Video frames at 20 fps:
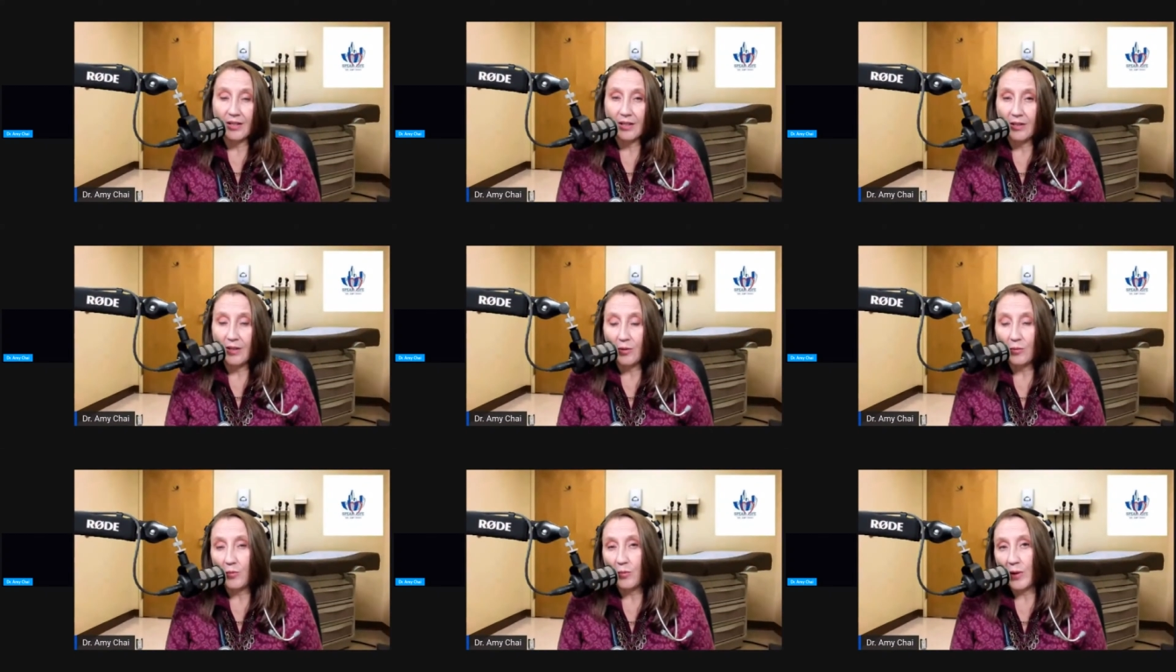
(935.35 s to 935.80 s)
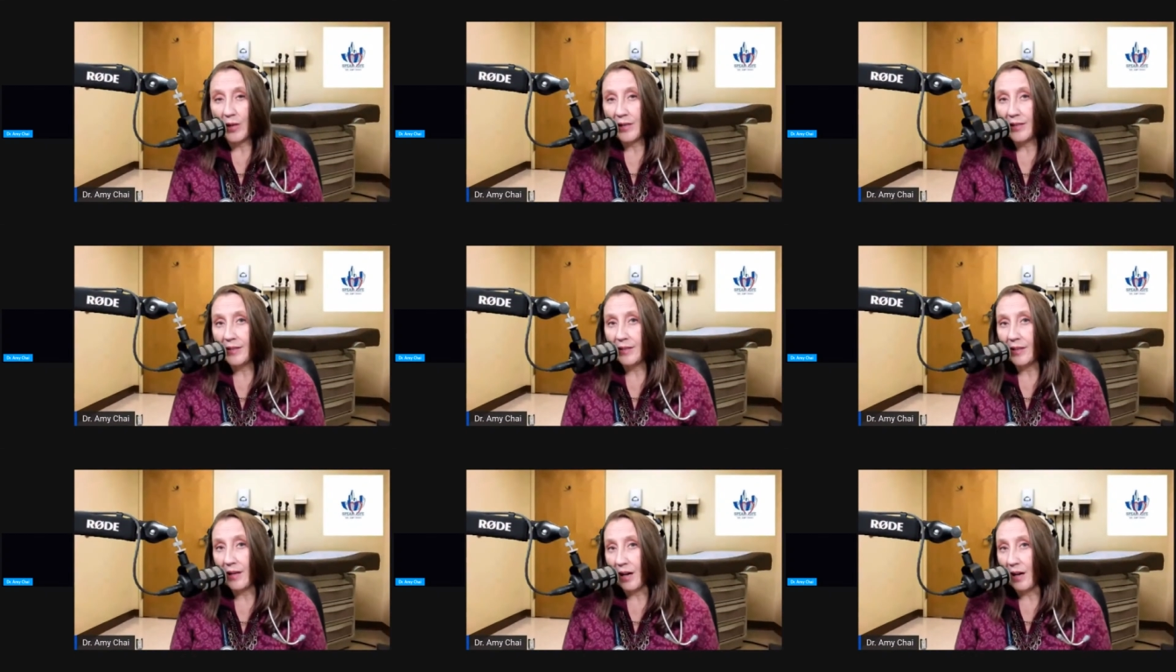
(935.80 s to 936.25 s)
the
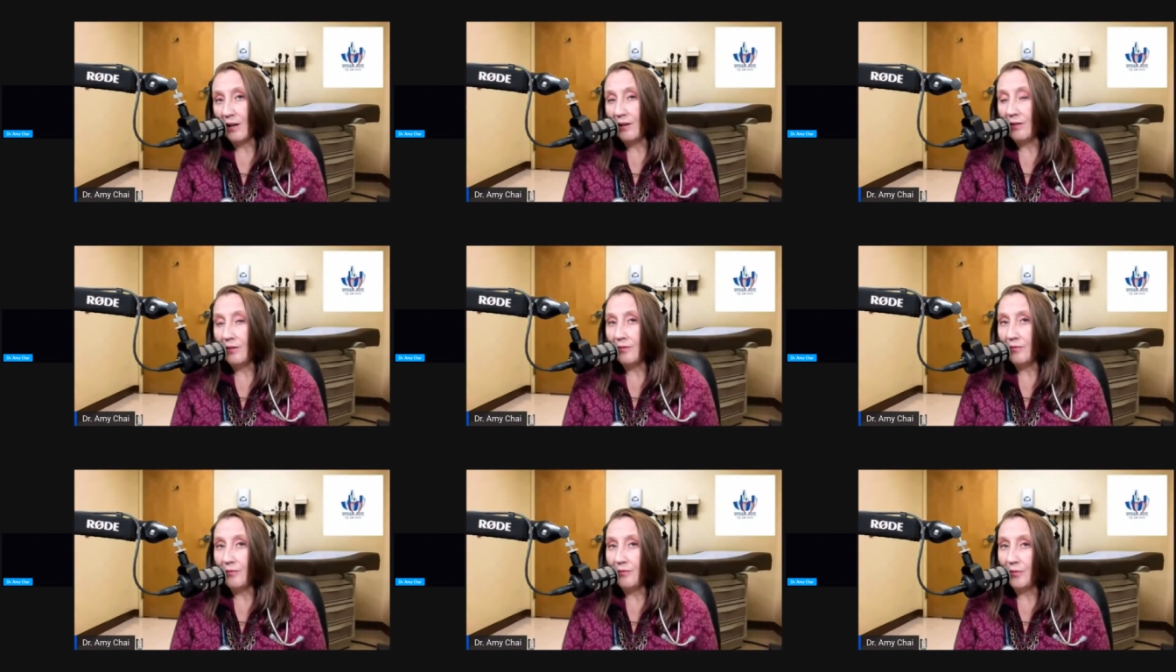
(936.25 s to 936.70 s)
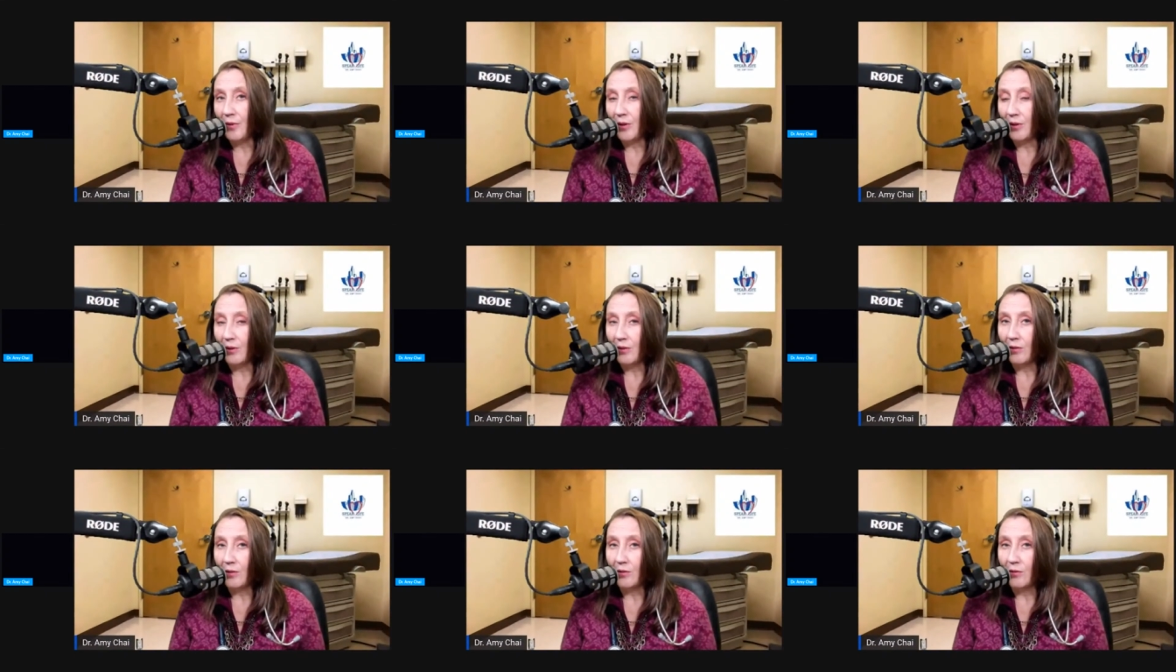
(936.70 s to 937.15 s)
risk of
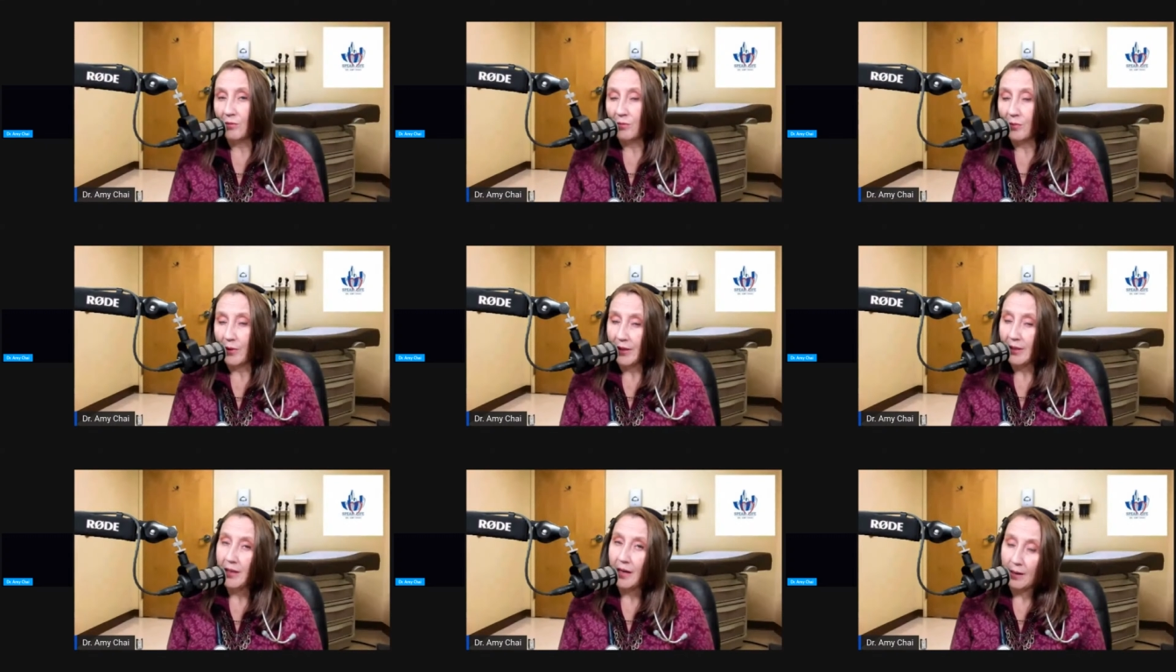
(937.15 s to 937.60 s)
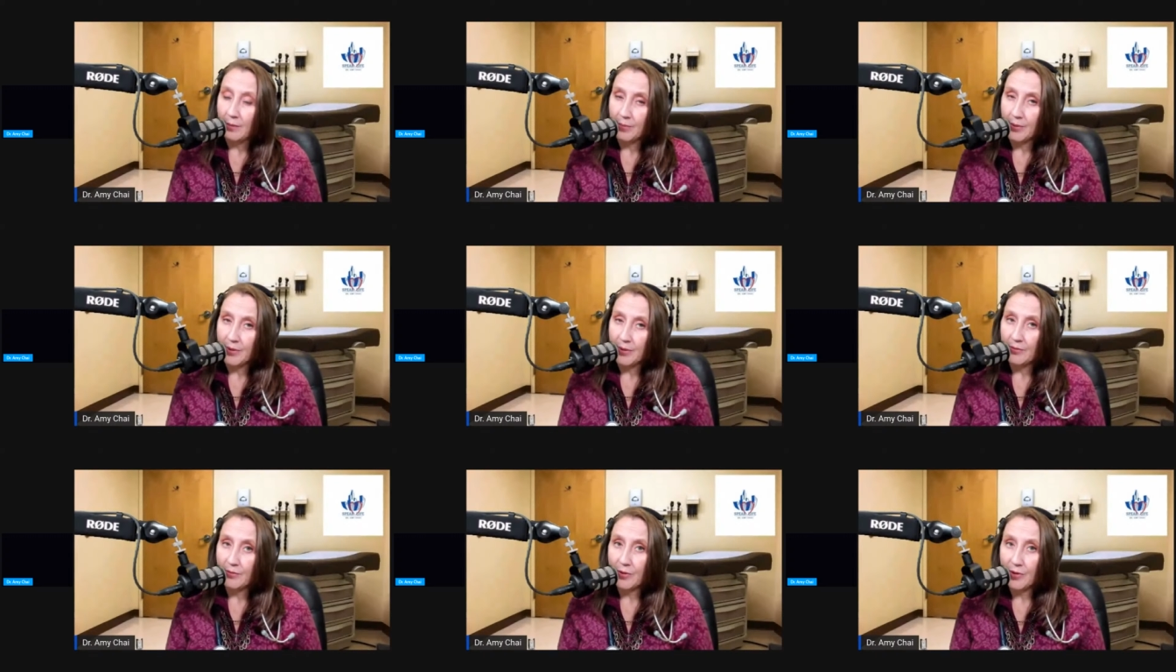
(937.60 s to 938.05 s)

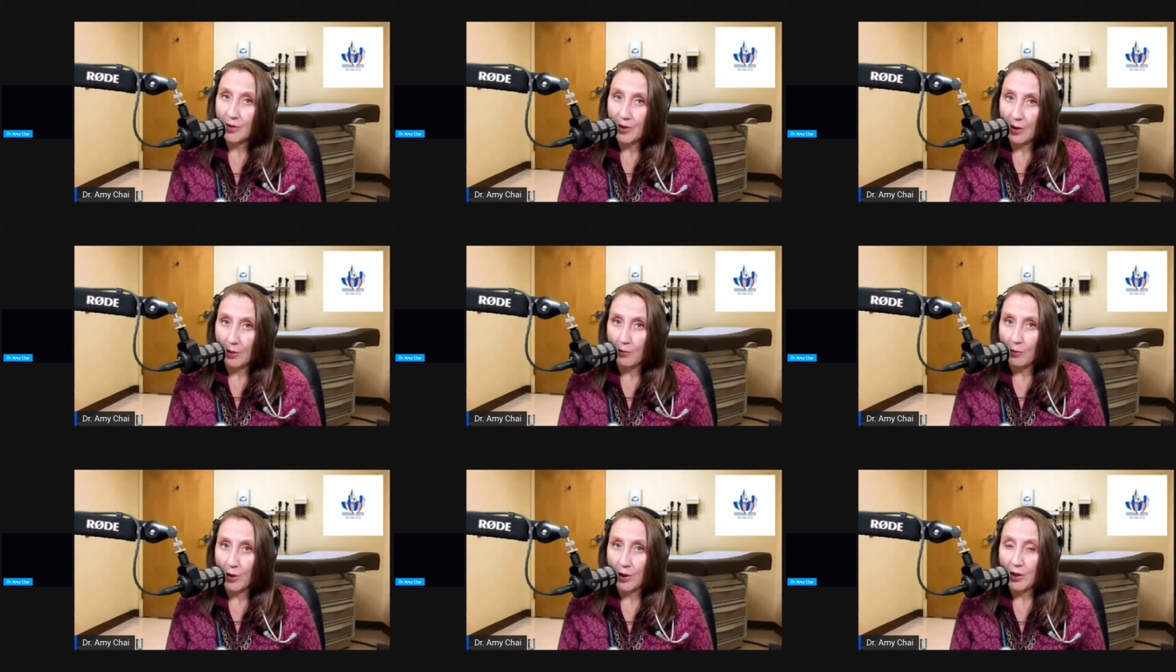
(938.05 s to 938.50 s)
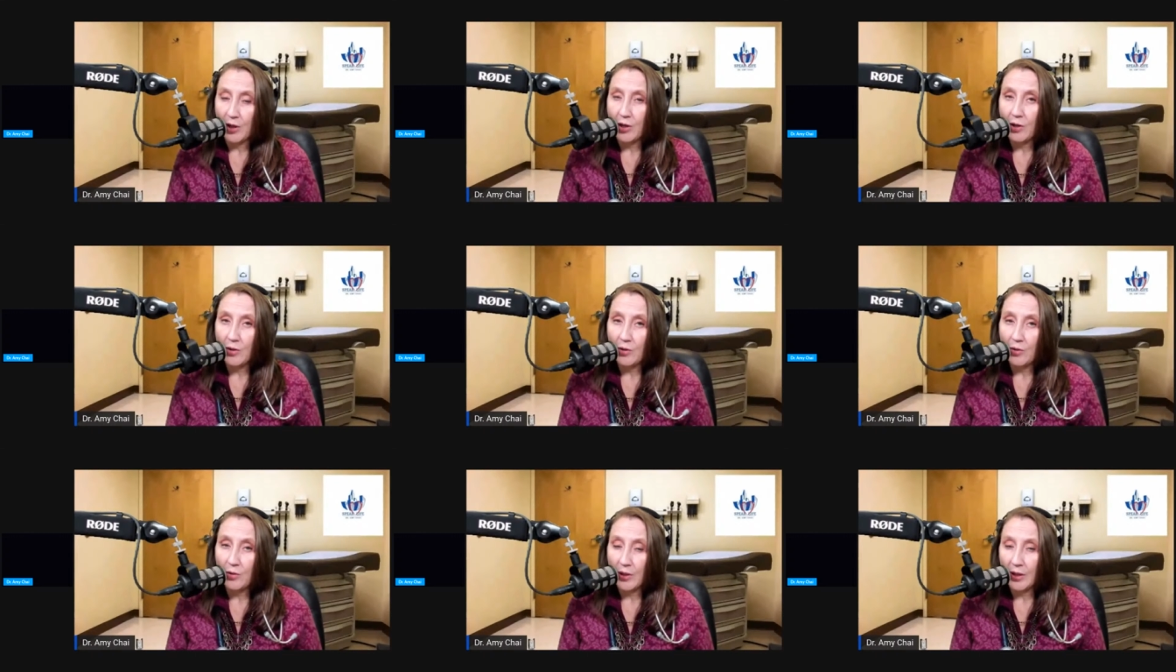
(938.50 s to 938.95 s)
relapse for someone
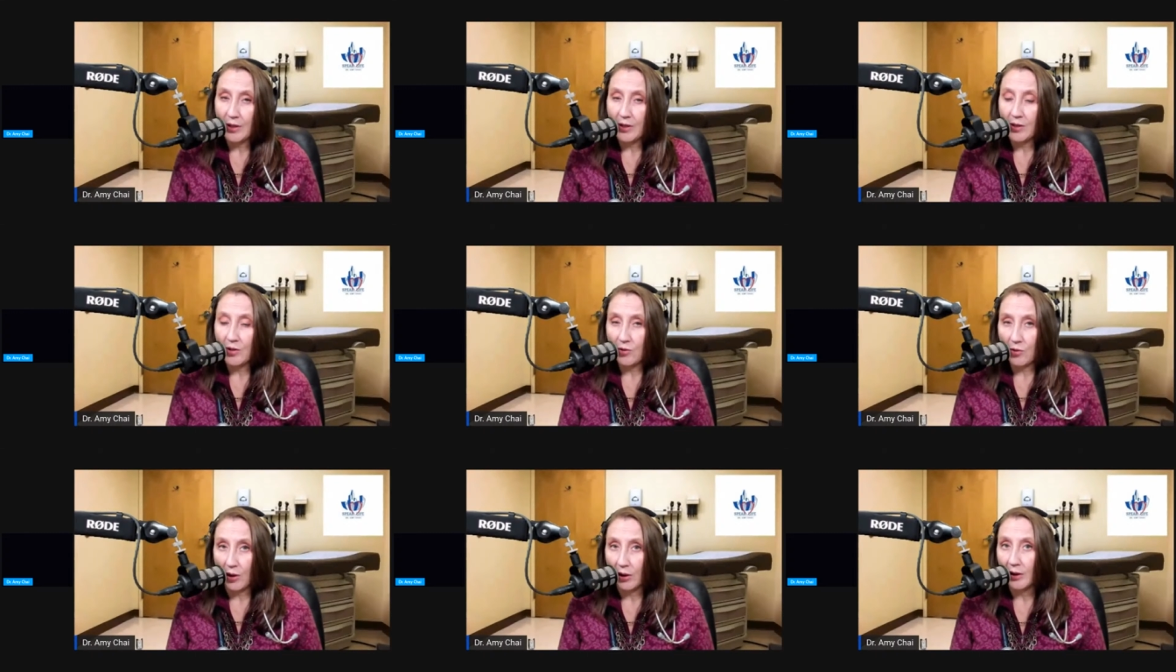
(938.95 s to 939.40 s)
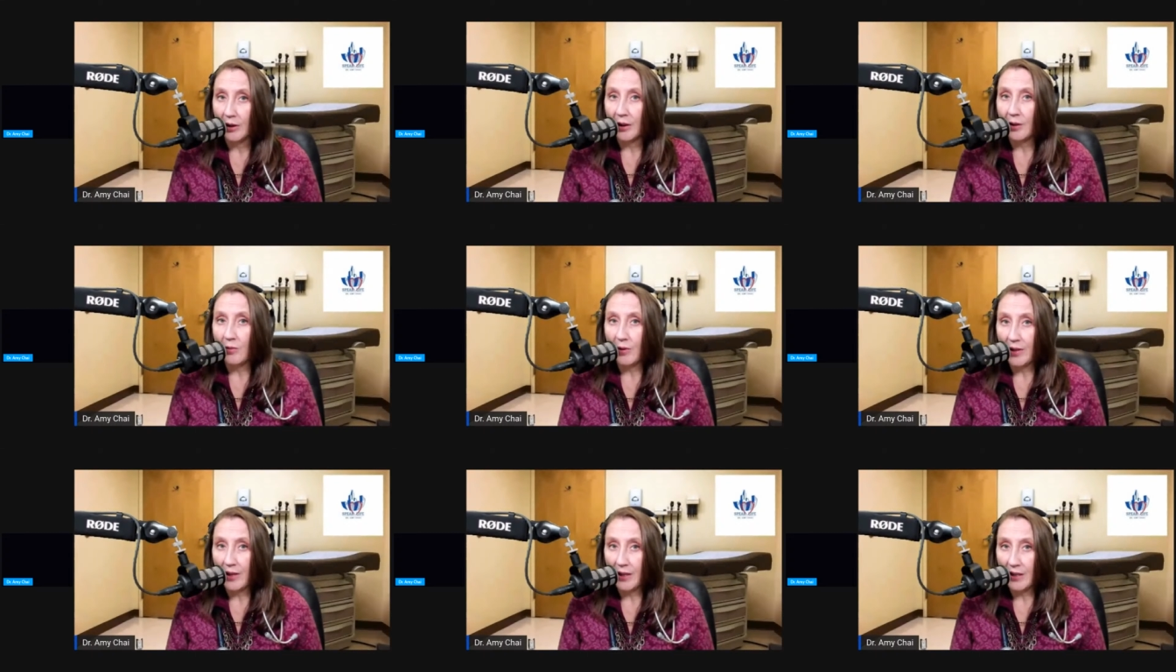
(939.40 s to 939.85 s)
who is
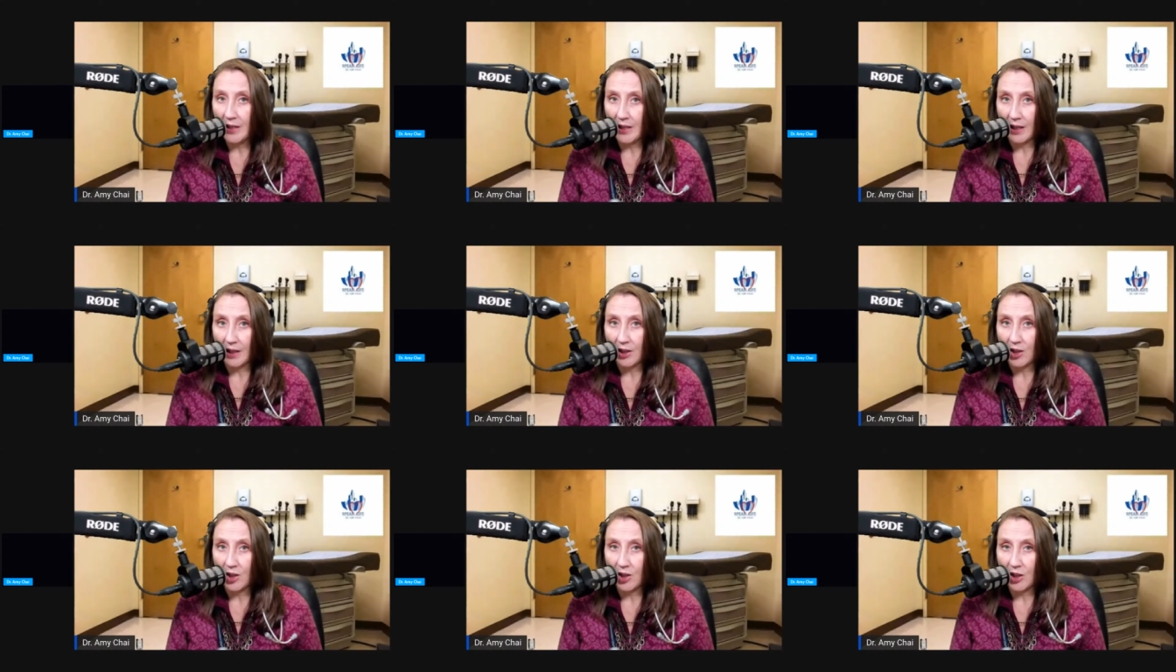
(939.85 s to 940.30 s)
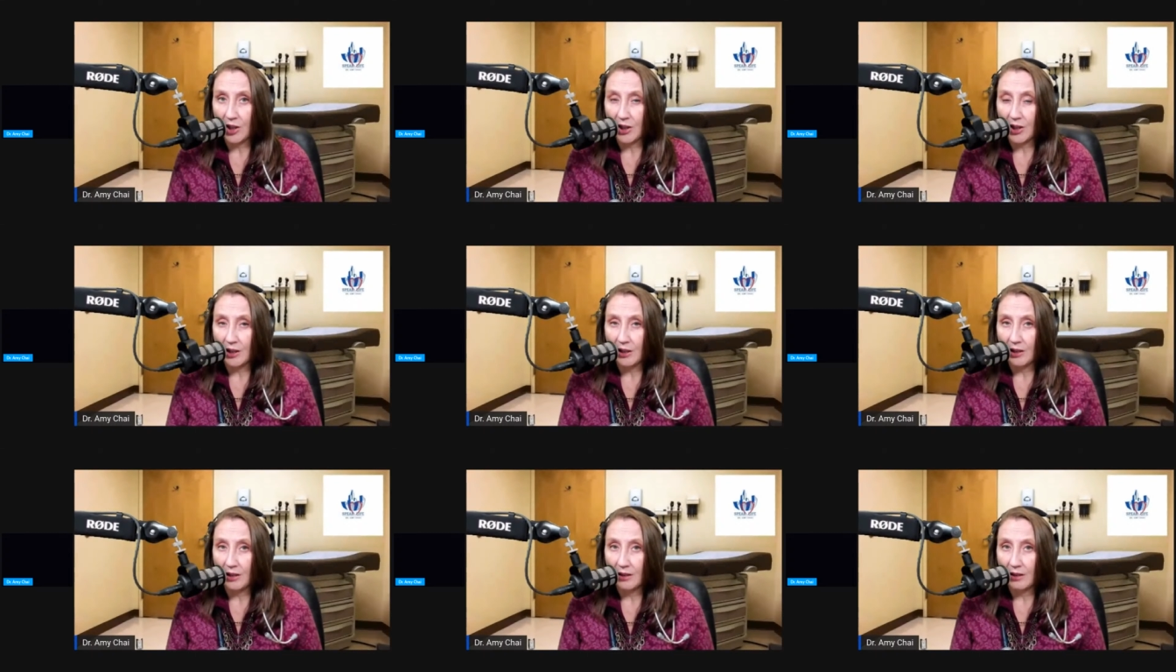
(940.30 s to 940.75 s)
struggling with
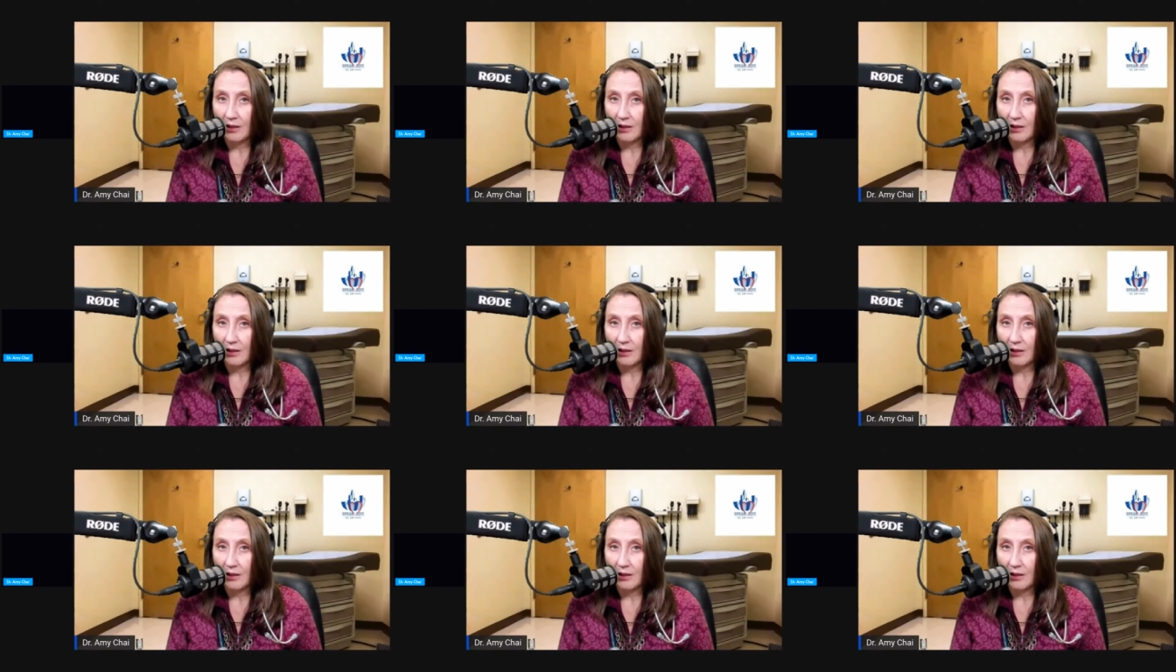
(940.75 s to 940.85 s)
addiction